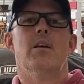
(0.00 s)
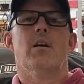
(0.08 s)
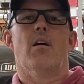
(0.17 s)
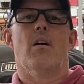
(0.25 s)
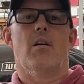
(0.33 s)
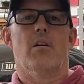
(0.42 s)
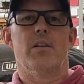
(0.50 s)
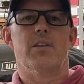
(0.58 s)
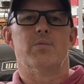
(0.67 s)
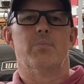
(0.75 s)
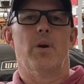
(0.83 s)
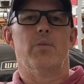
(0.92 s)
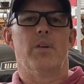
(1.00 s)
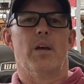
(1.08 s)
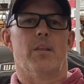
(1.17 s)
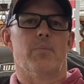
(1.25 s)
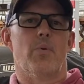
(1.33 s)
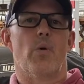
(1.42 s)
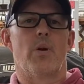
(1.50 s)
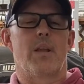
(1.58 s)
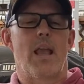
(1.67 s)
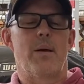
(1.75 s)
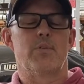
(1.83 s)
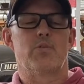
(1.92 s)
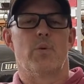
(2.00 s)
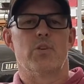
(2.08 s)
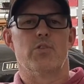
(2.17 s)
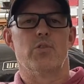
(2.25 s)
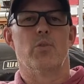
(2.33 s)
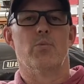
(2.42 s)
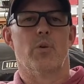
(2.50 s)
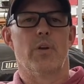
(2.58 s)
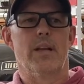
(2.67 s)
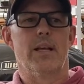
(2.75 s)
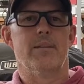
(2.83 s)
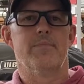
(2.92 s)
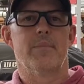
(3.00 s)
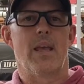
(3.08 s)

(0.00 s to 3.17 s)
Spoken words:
haul his boat down to the Port of Camas Washougal Marina,